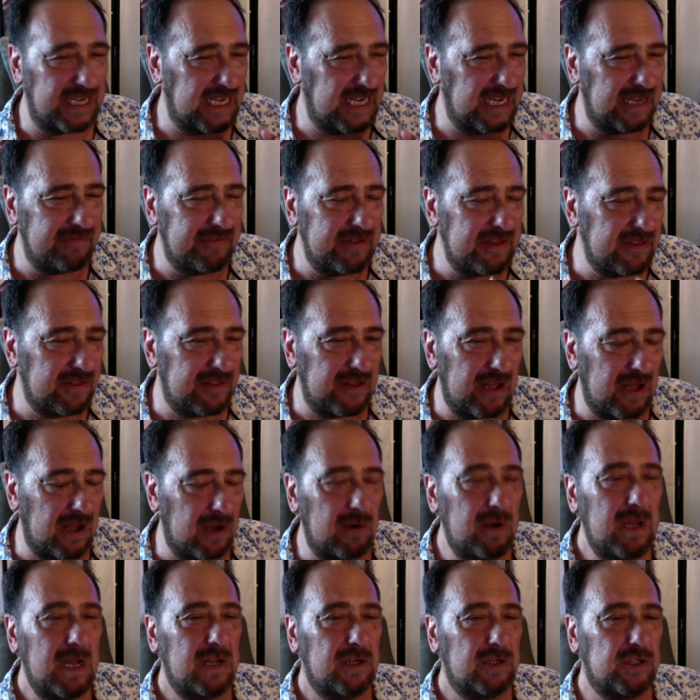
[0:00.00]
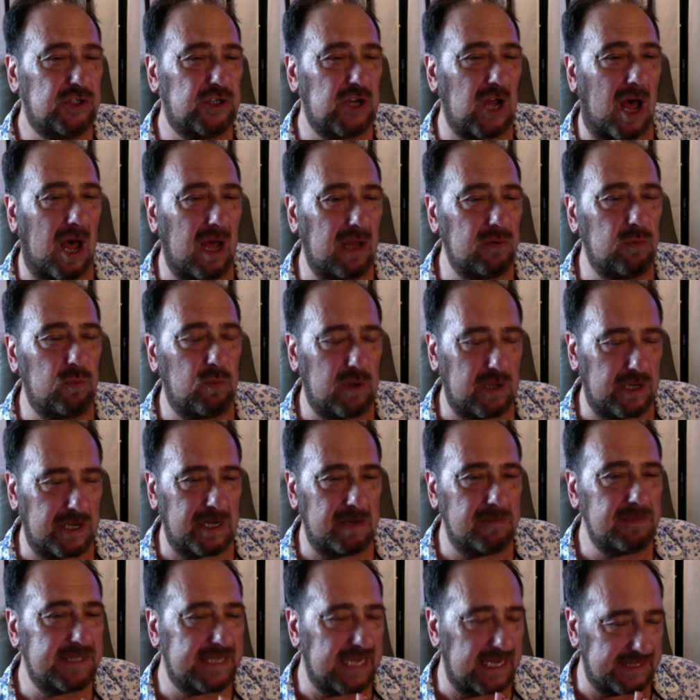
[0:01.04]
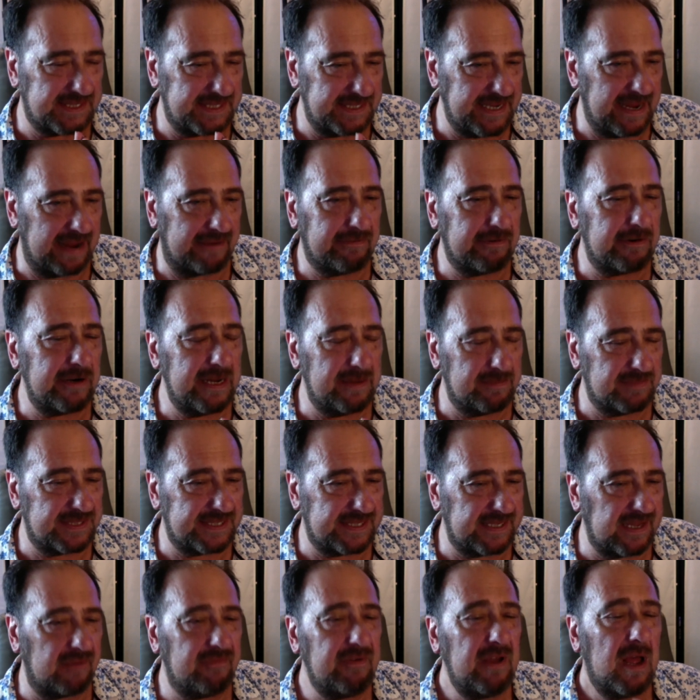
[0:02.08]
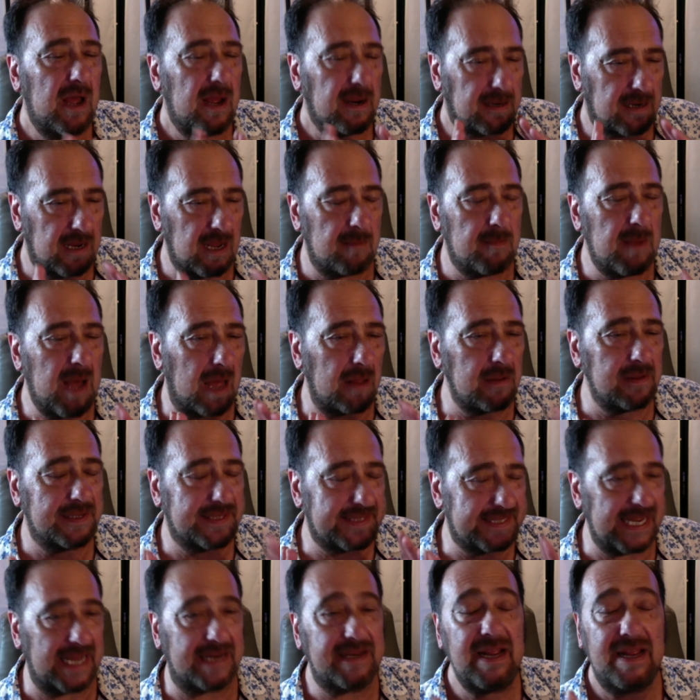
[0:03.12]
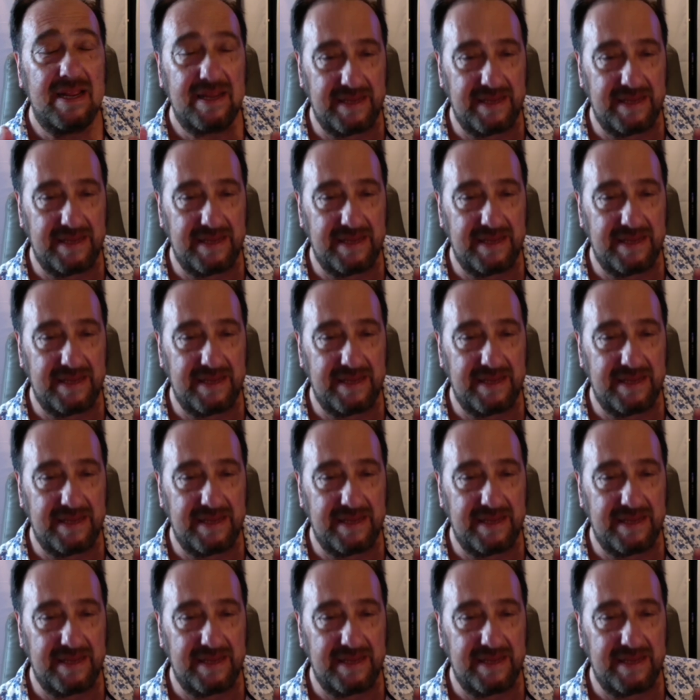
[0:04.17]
even though John Williams has never himself come out and said,